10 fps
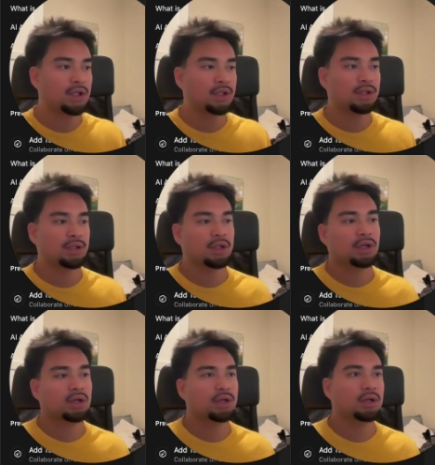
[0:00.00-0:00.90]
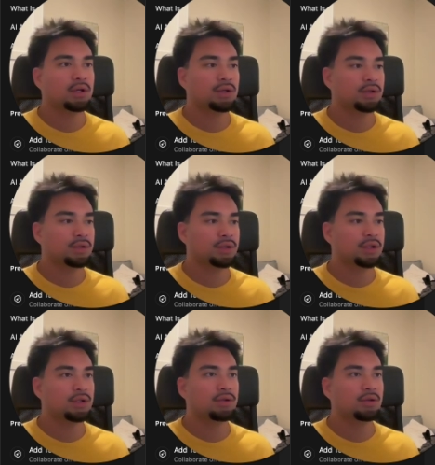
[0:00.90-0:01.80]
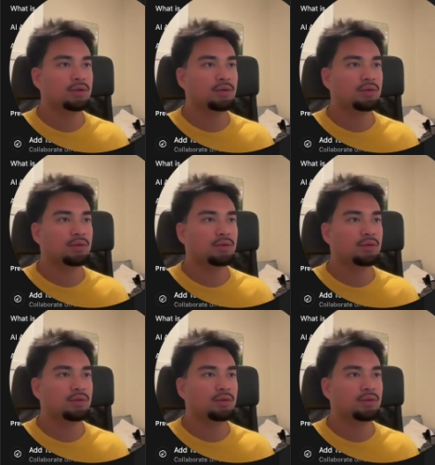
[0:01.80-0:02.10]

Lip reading: No one is speaking in this clip.